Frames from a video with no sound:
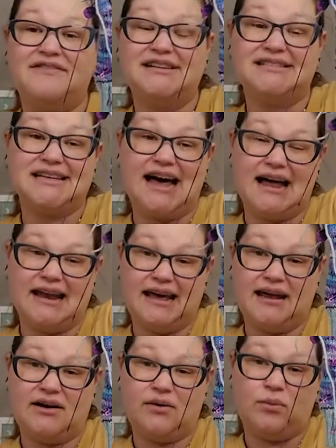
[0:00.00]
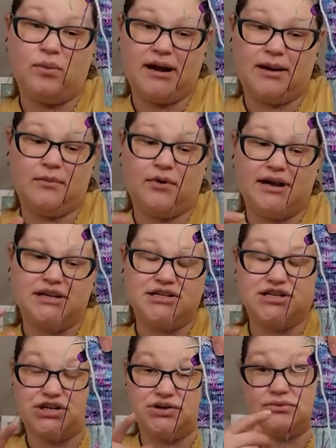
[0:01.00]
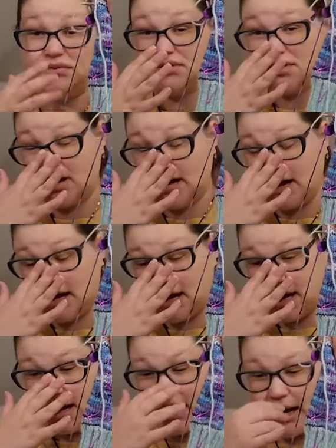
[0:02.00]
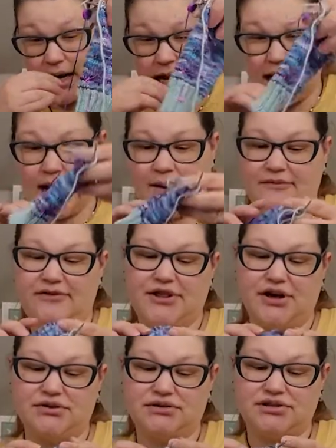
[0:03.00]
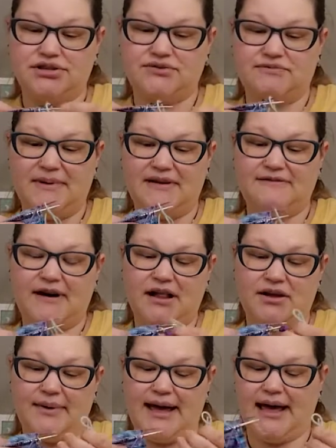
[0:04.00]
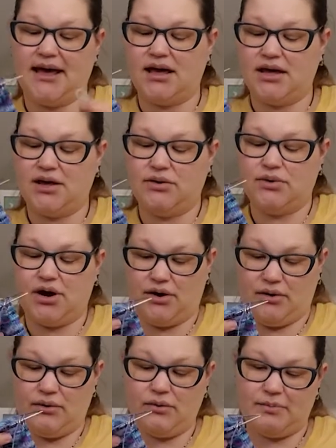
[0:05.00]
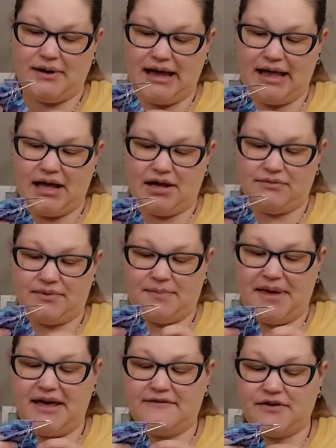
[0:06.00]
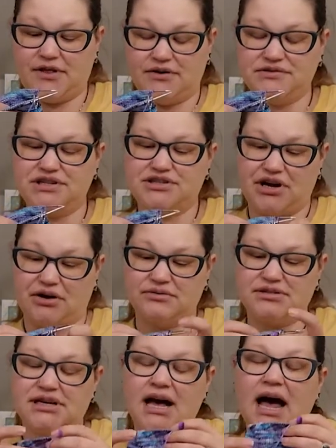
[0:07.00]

decided what I'm going to do. For those who've been following, you know, but I'll repeat for those who don't.